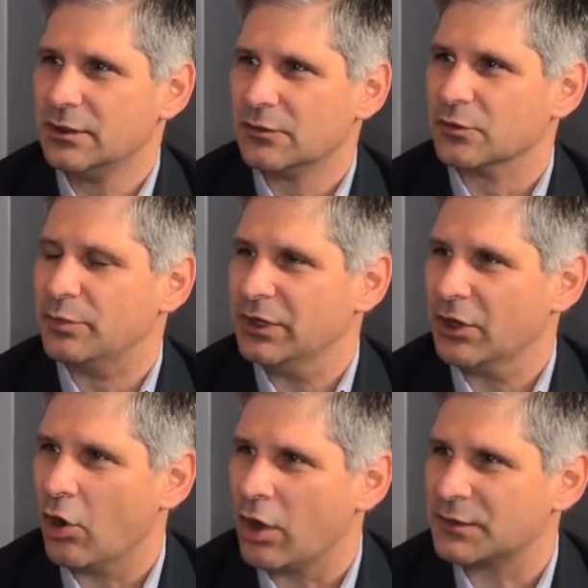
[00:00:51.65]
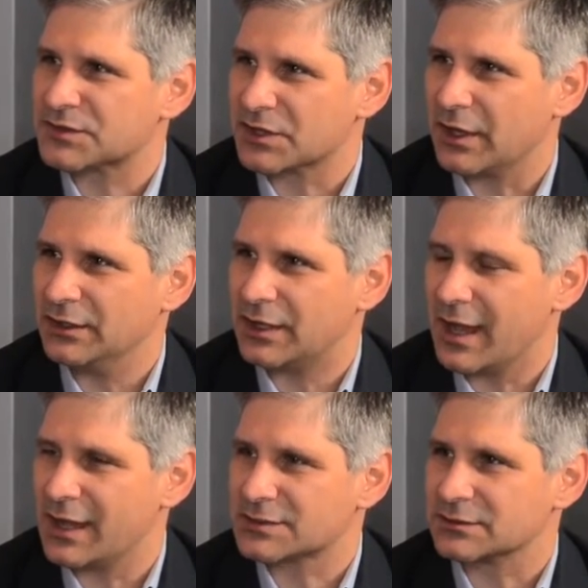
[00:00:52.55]
for being offside
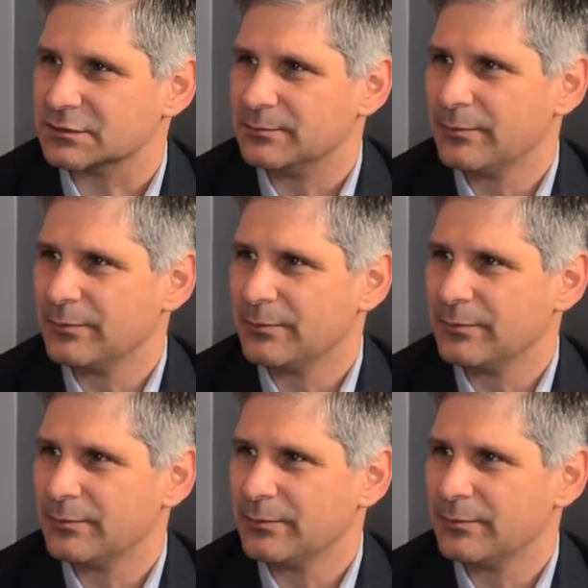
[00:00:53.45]
CASL,